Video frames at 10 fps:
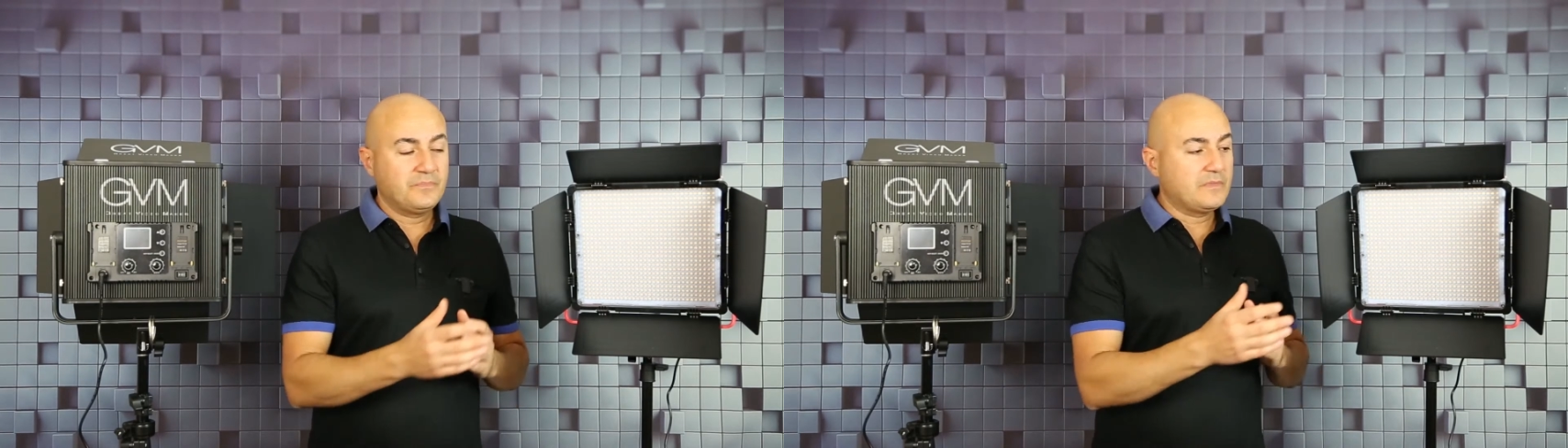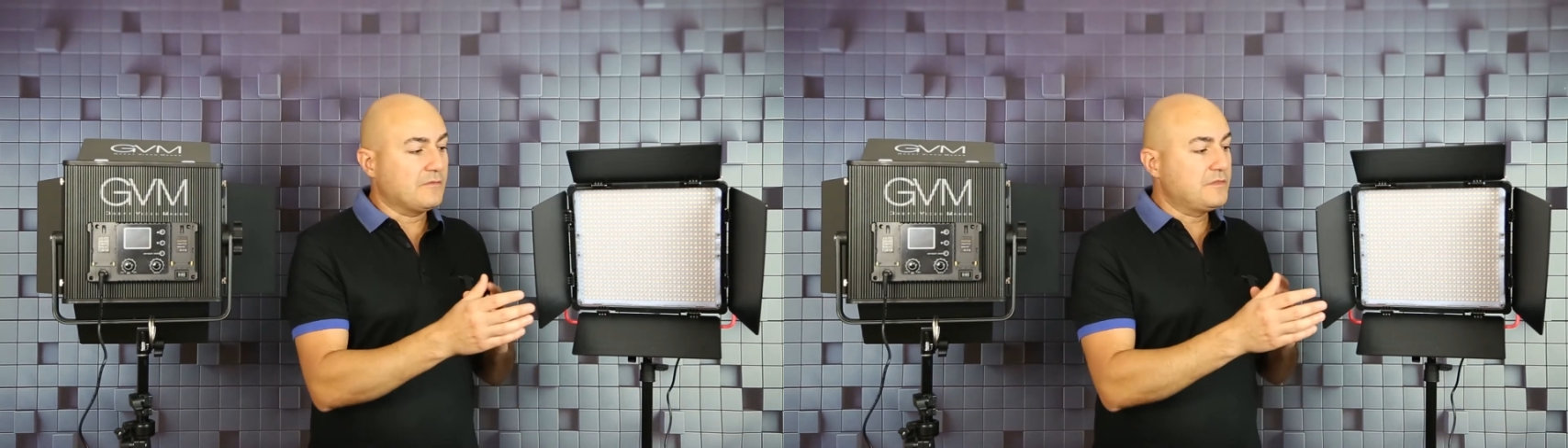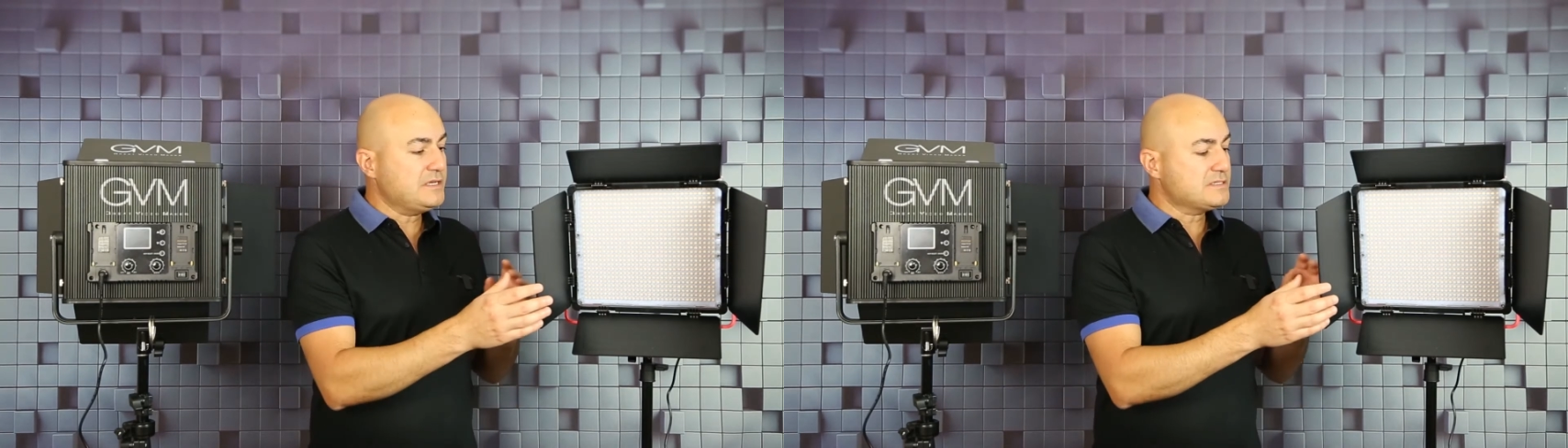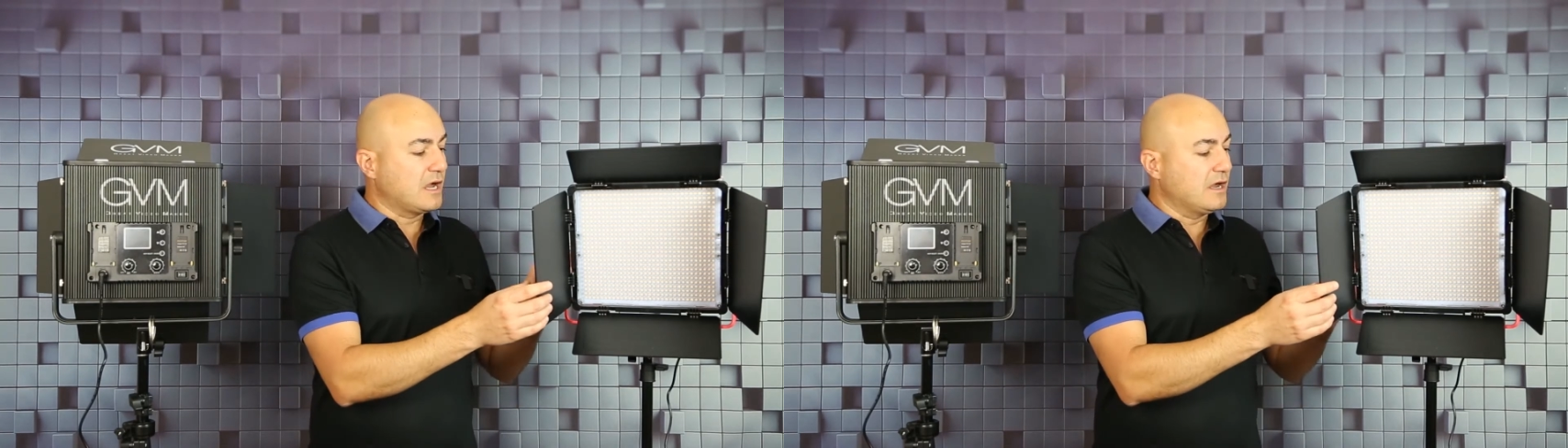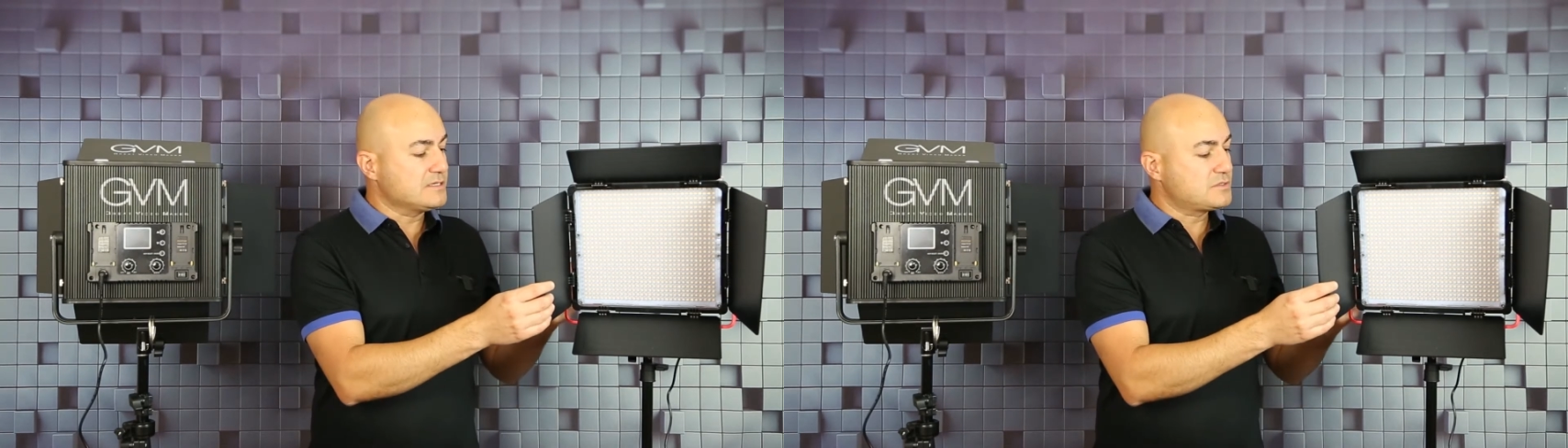Now these
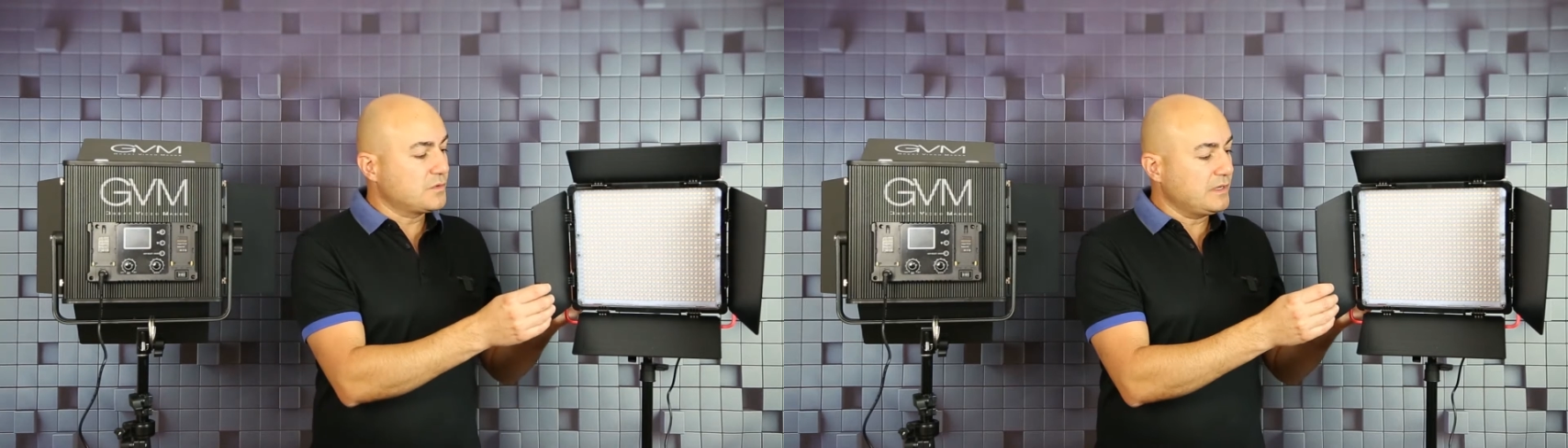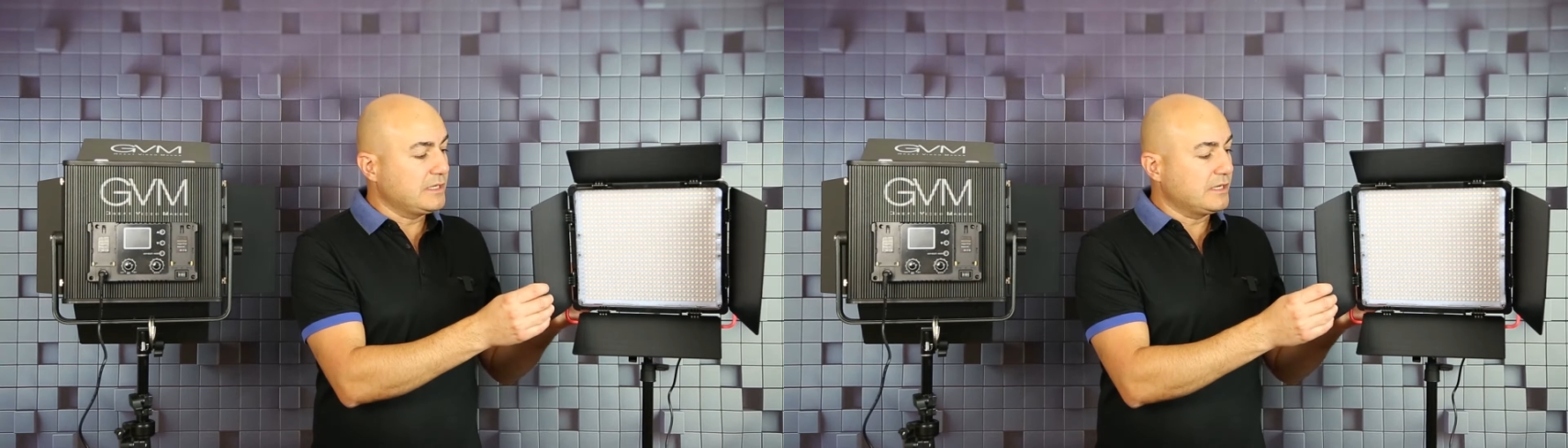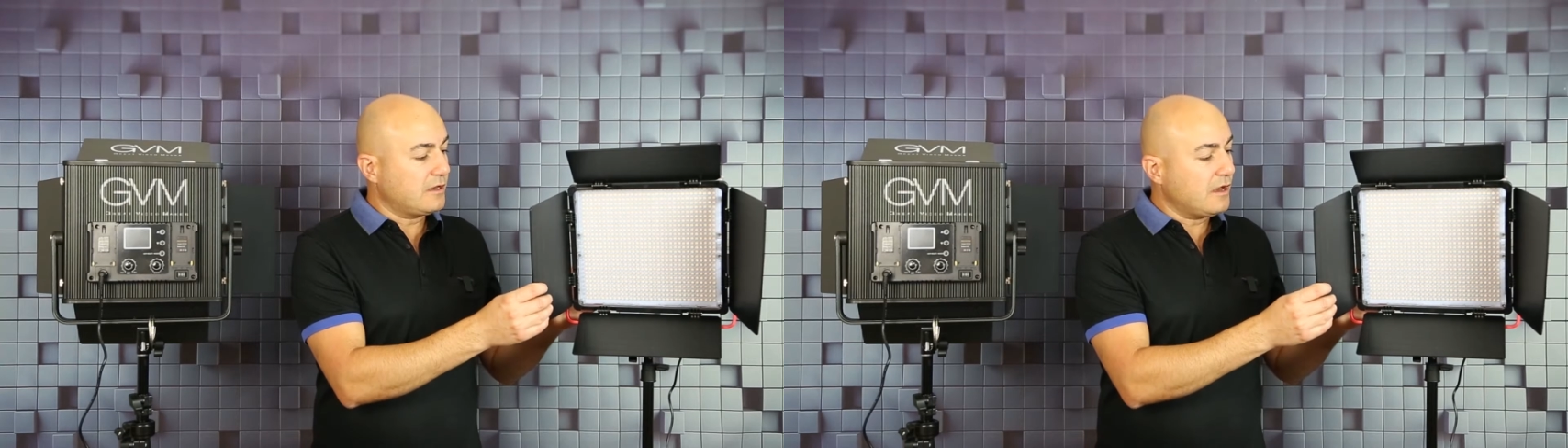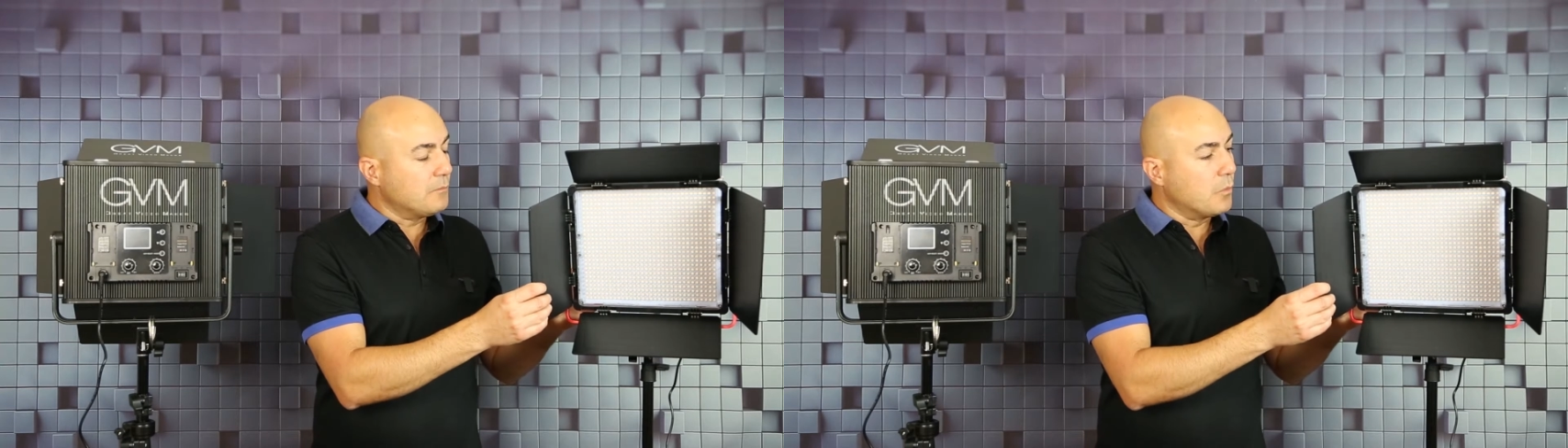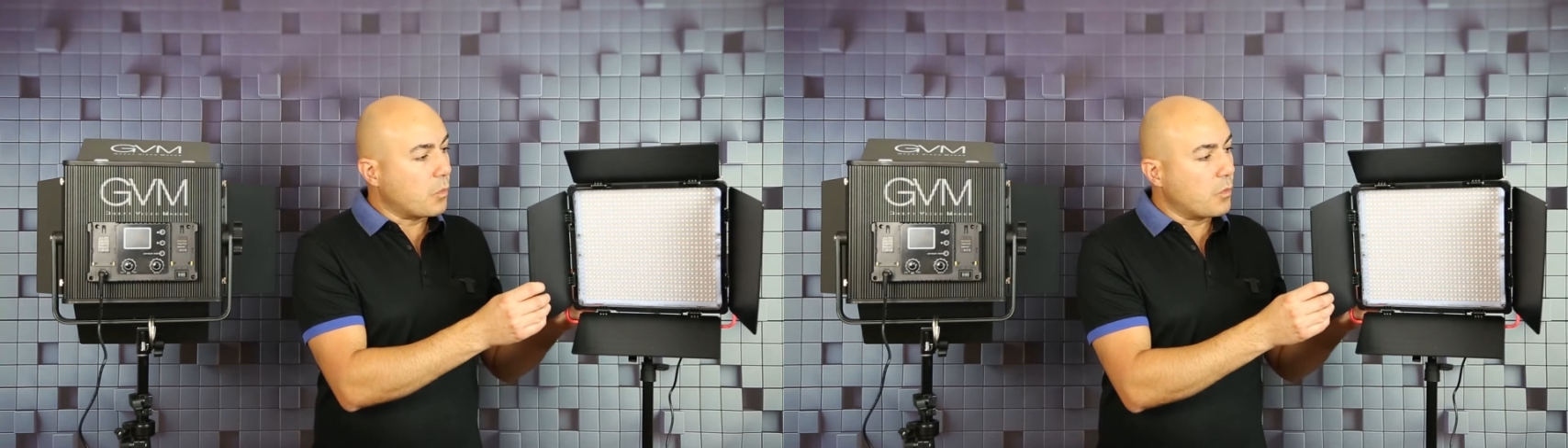guys really
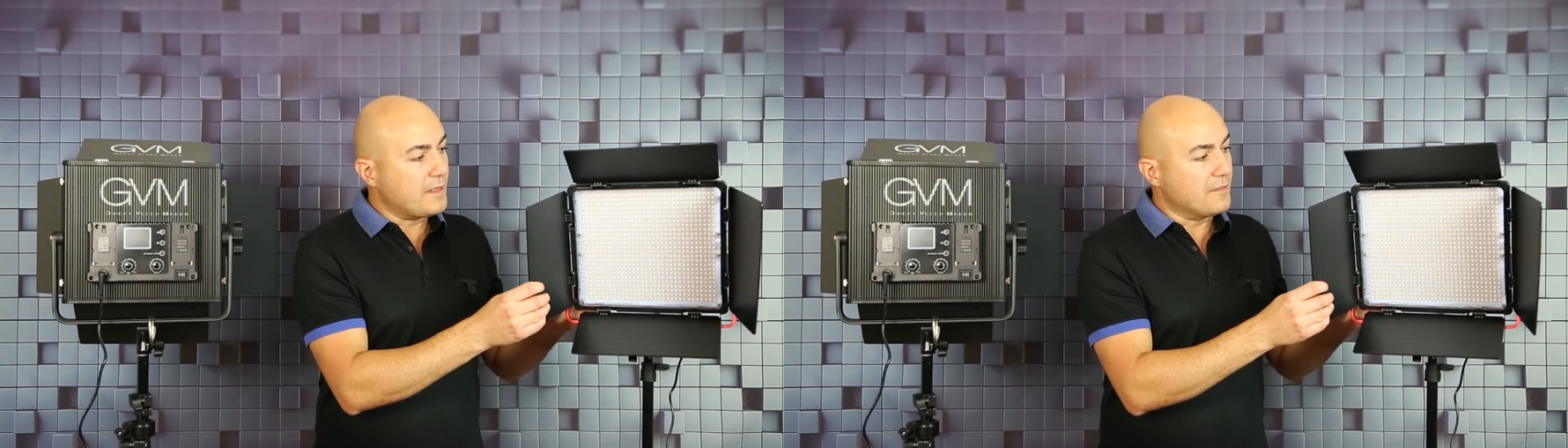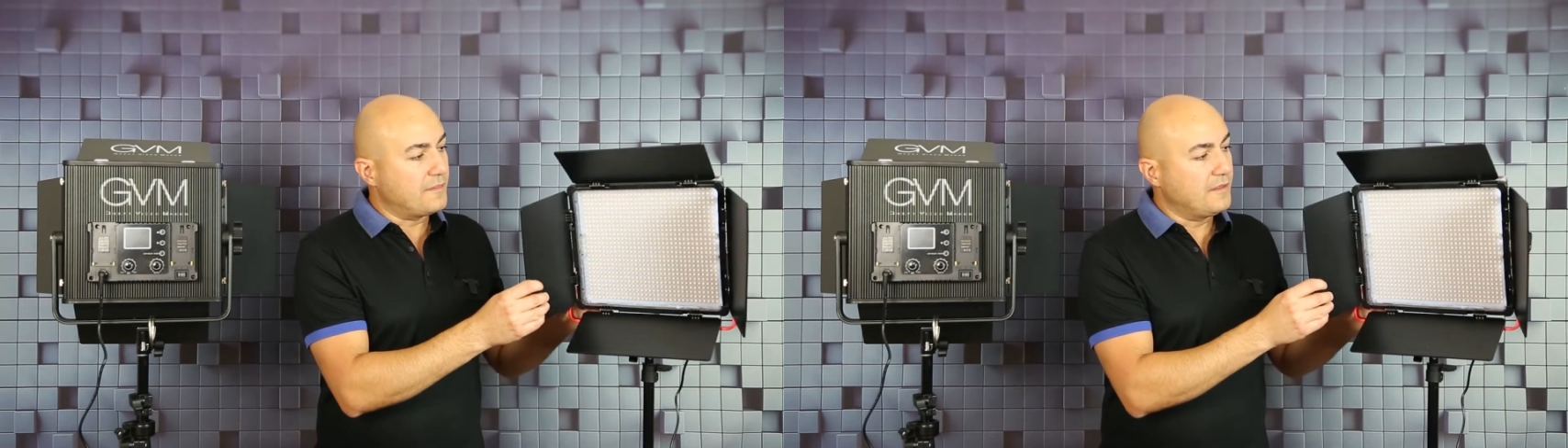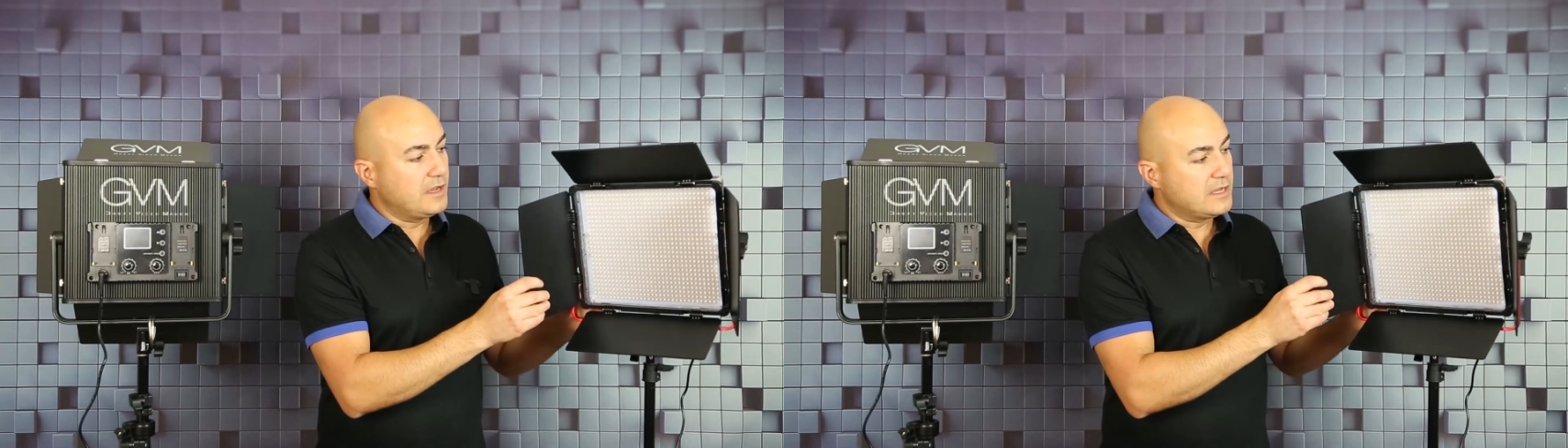come with